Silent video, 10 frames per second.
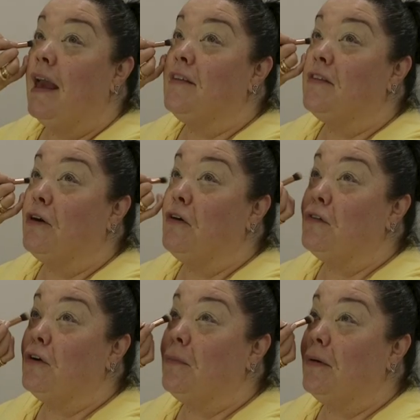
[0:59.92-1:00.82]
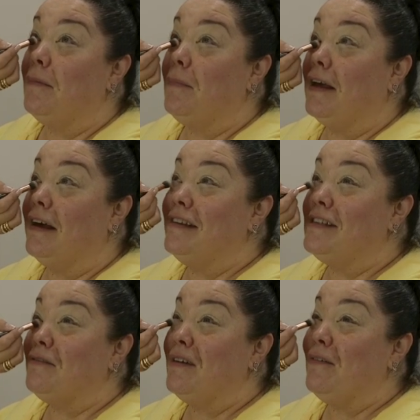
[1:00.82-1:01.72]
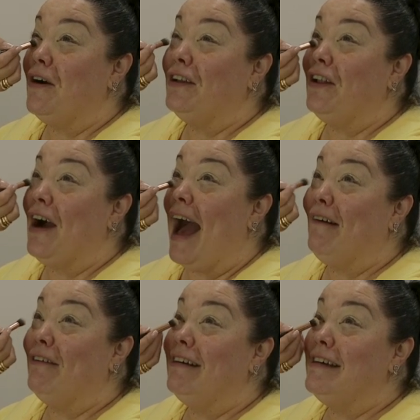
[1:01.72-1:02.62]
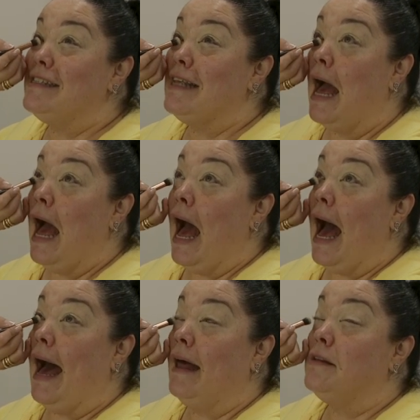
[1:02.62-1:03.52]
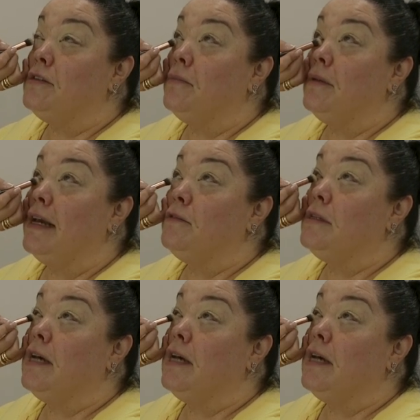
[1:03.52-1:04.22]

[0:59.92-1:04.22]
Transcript: is the cover-up, because we work long hours and some days we're